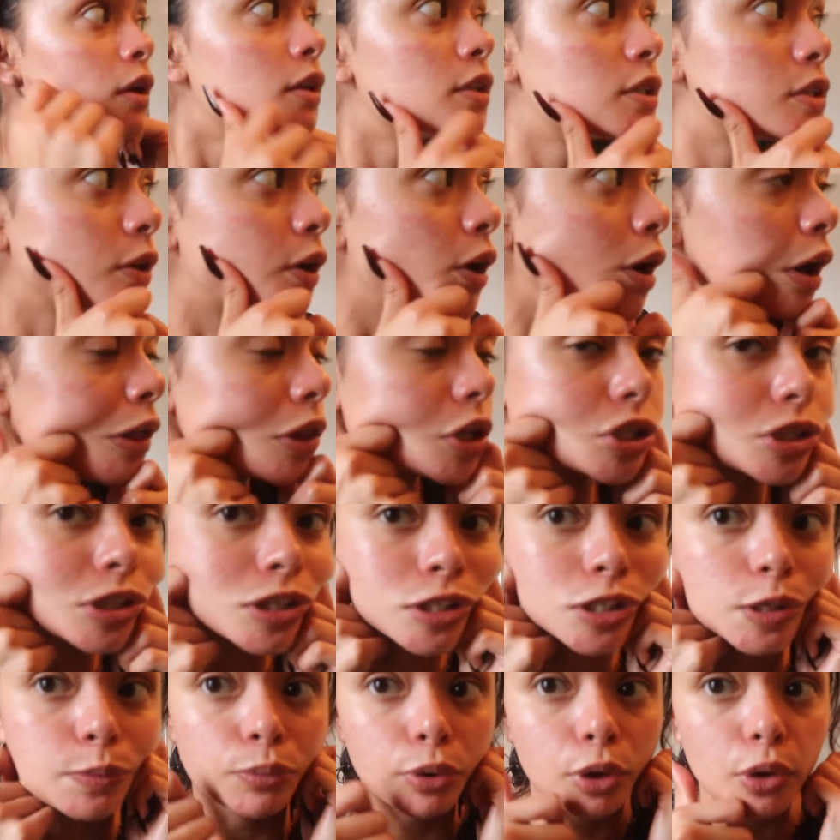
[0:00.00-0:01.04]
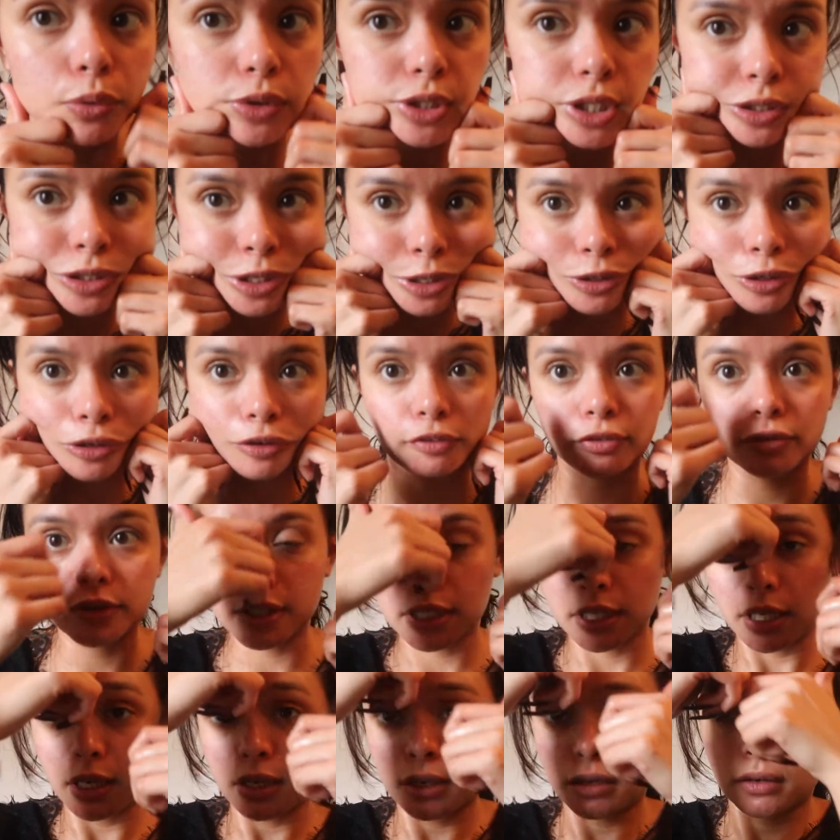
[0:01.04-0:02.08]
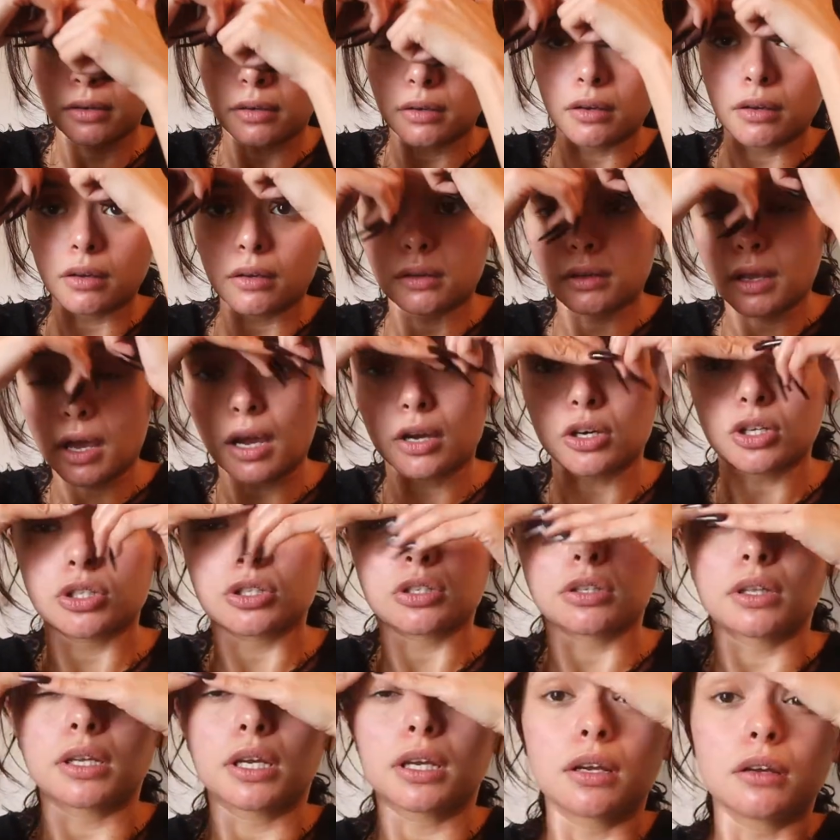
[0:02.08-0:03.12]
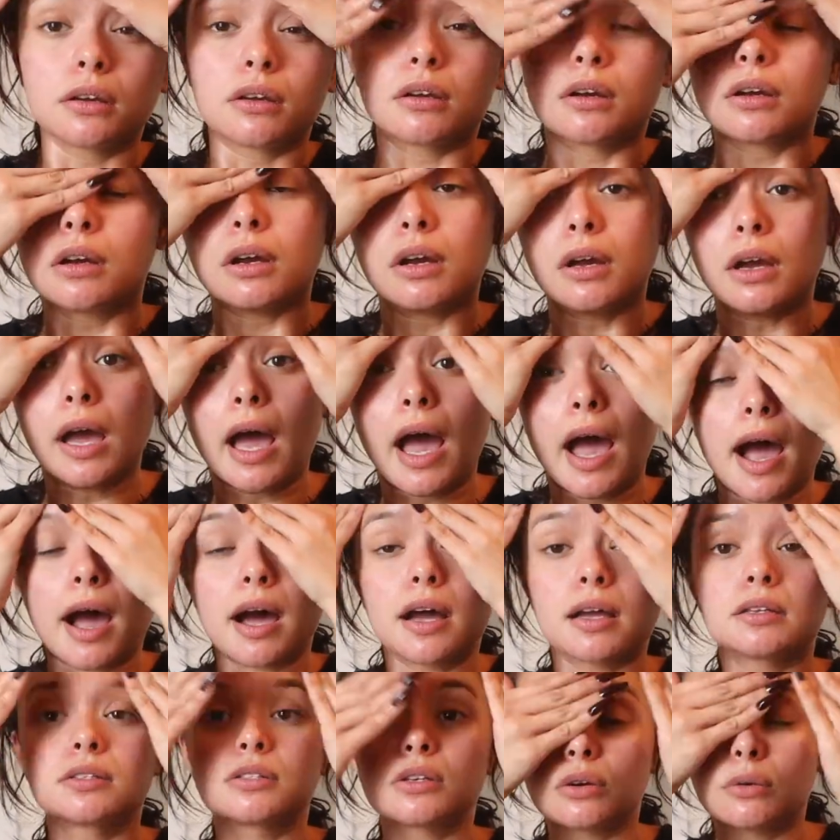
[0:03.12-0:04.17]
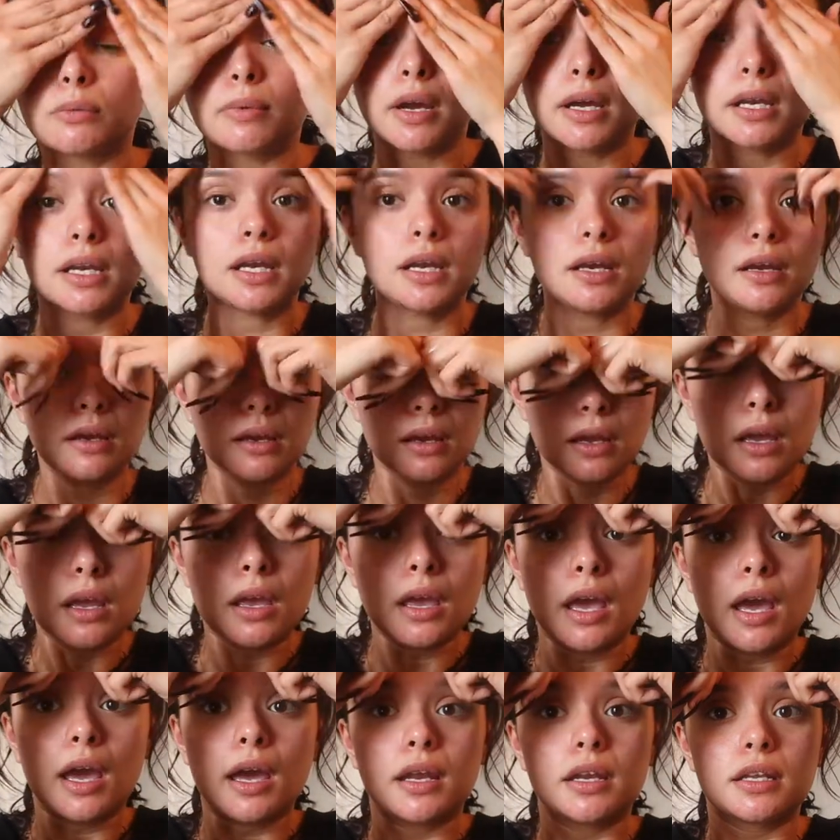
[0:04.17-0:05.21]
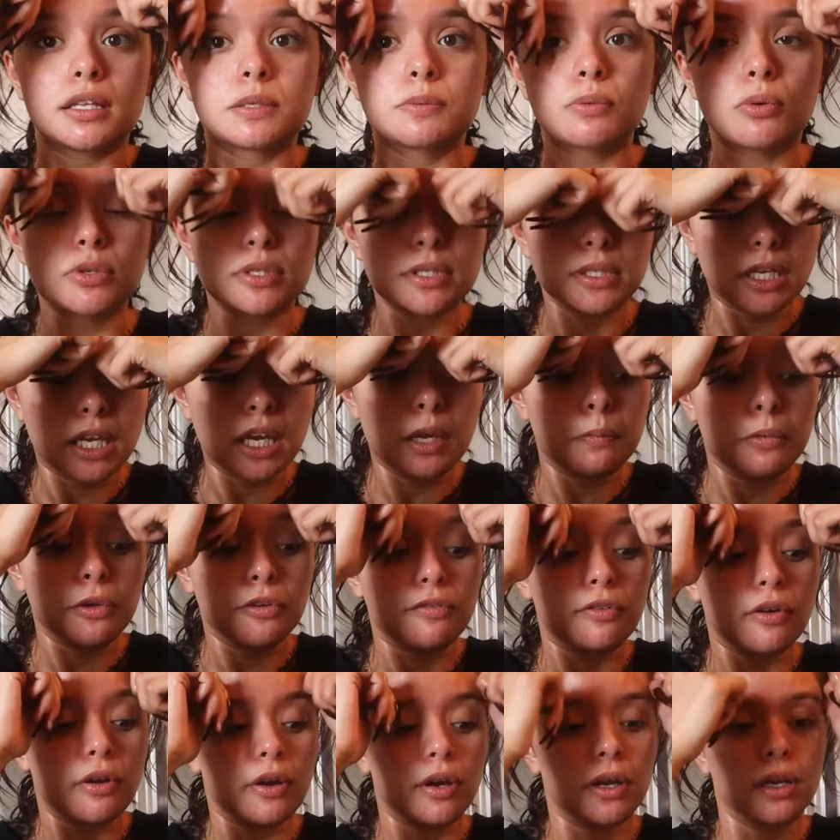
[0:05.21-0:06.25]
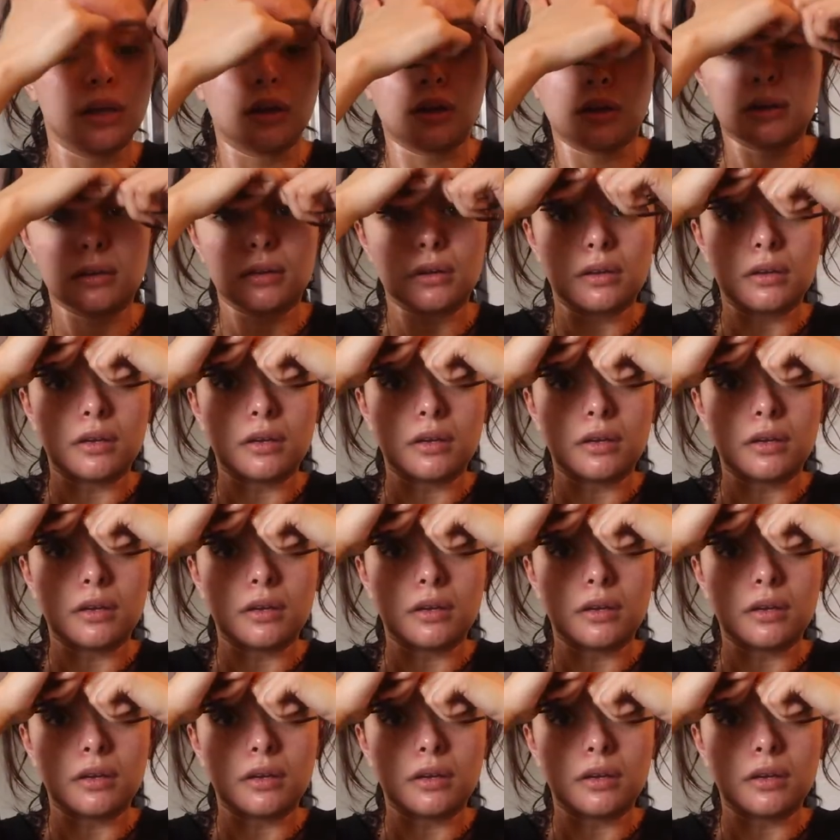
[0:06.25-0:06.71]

So collagen is a protein that your skin actually has already, and it's supposed to keep you very young.